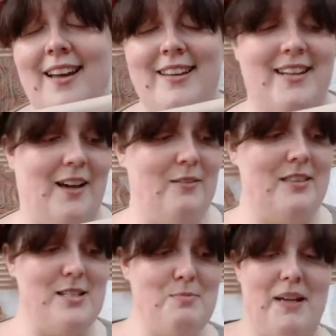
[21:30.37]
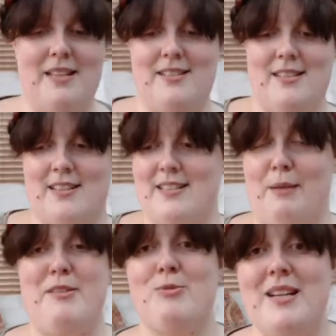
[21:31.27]
You know, this piece is going to
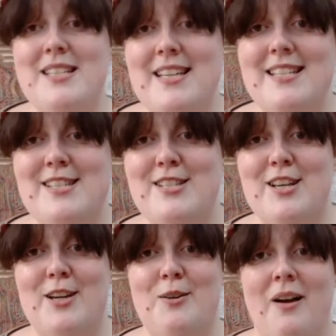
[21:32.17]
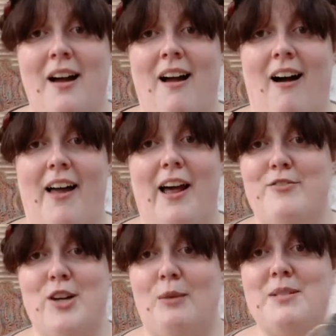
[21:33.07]
take me 20 years to do. I don't
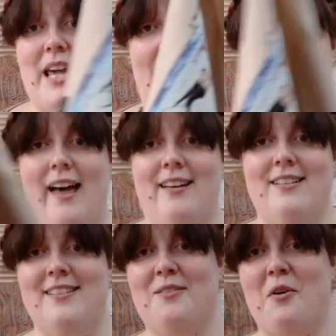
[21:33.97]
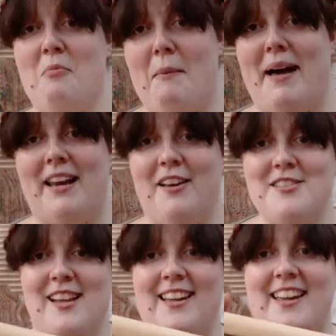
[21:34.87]
have time to care what my back
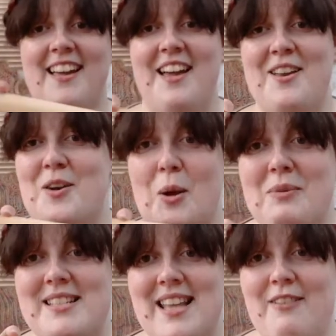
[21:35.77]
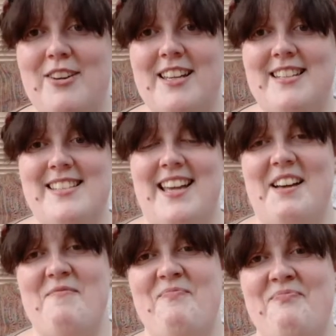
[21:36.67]
looks like. Nobody's ever going to see
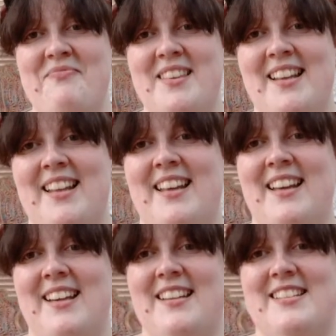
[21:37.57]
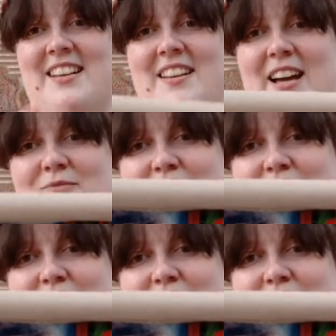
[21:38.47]
it. So yeah,